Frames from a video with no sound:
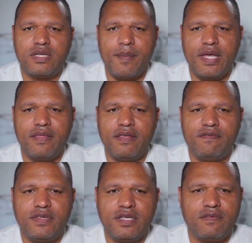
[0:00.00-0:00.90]
I mean,
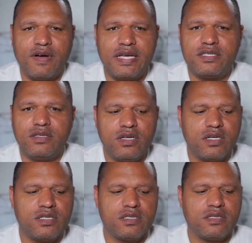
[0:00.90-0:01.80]
the device
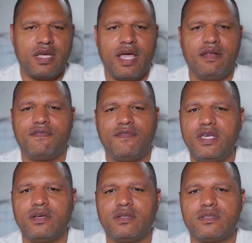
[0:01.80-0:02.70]
looks and
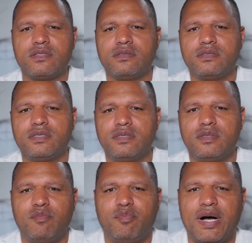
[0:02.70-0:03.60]
feels
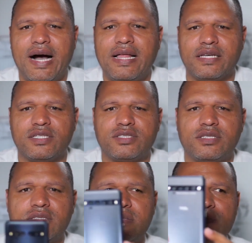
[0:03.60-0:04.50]

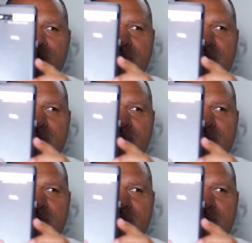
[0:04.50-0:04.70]
polished.